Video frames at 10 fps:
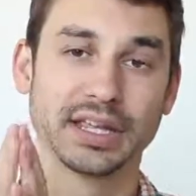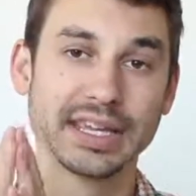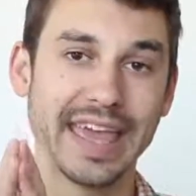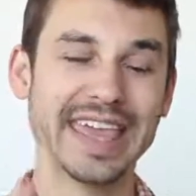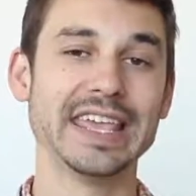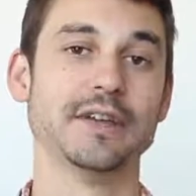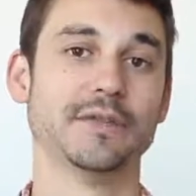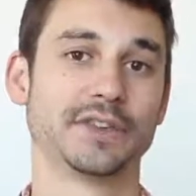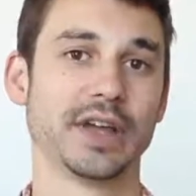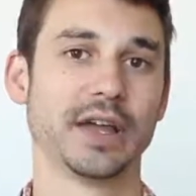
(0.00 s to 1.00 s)

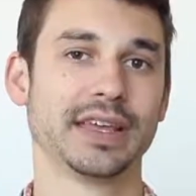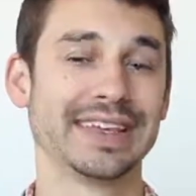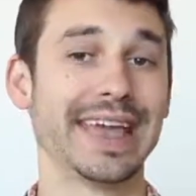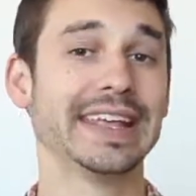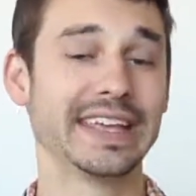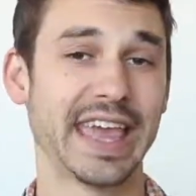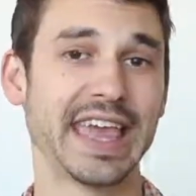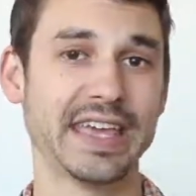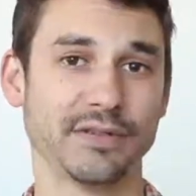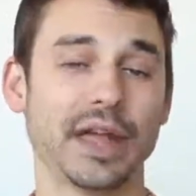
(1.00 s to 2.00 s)
getting
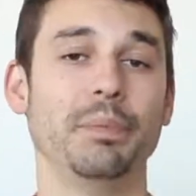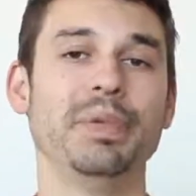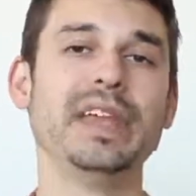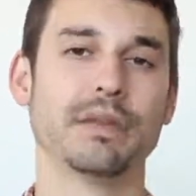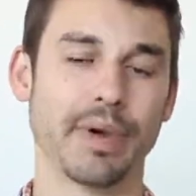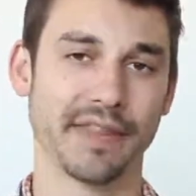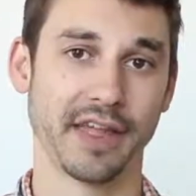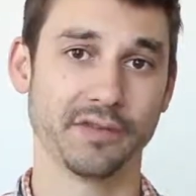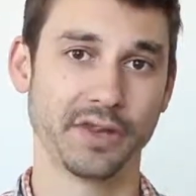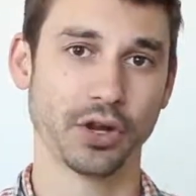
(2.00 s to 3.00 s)
caved and beaten by
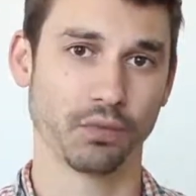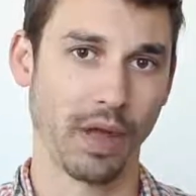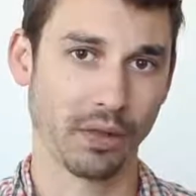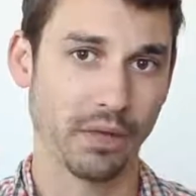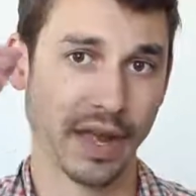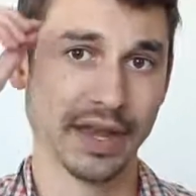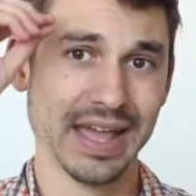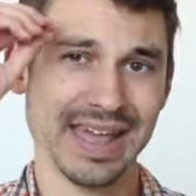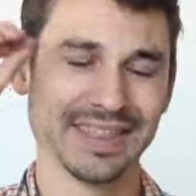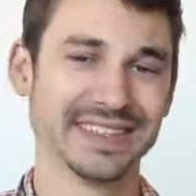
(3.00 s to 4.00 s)
that fear rather than
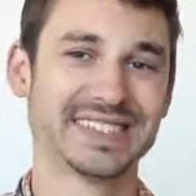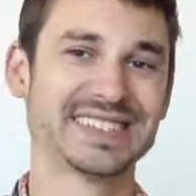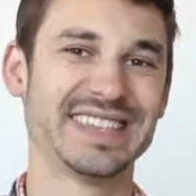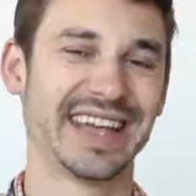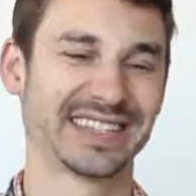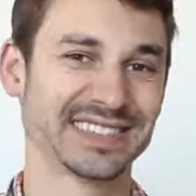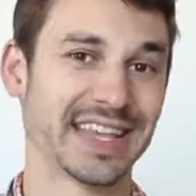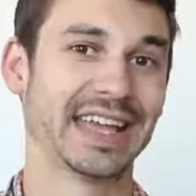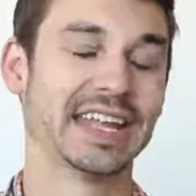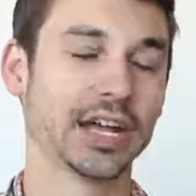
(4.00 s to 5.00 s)
this is the
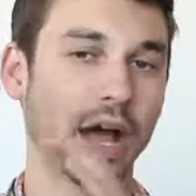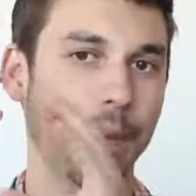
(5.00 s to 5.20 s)
exciting,